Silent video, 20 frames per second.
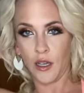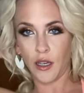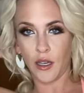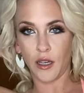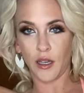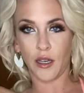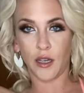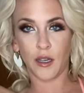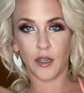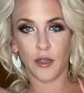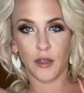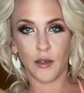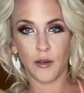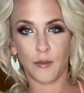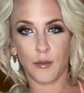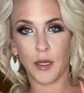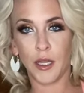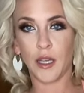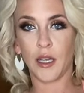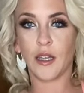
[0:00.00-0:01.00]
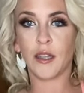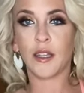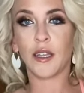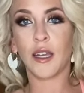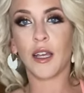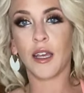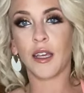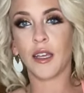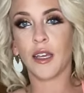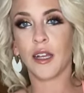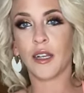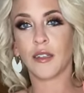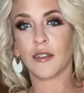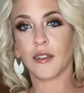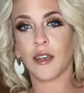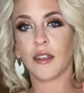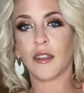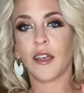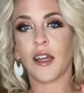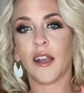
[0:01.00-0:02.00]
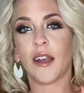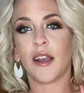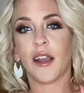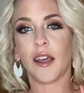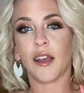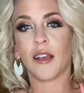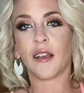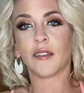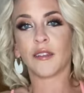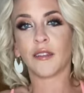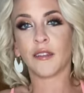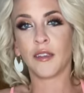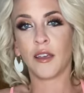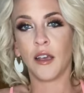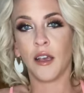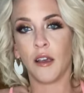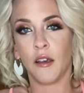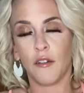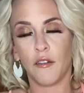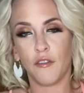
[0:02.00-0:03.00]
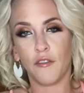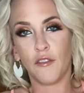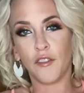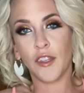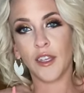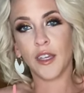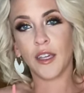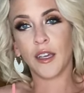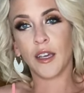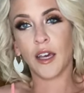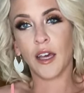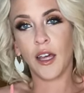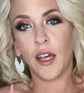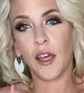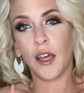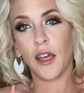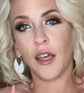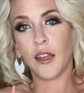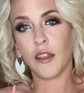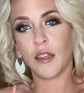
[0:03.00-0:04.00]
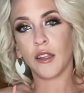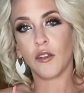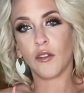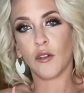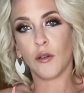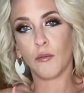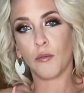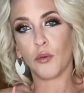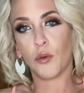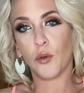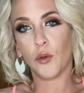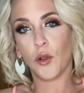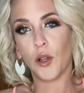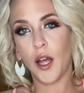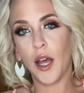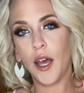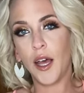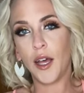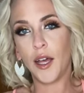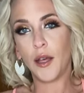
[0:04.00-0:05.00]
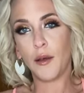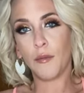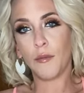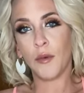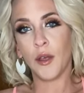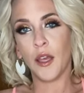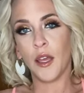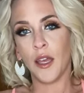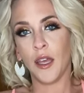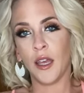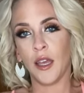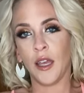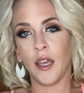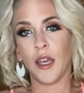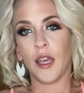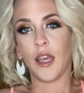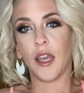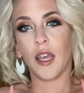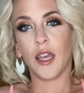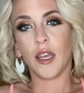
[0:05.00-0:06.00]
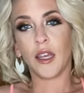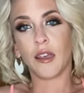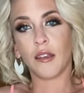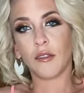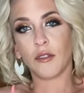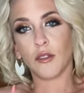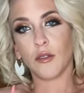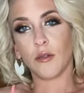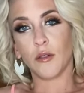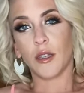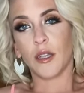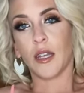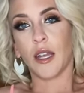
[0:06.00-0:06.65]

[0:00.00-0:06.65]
Um, and then again, it's got that nice V cut that you can pull up and gives you a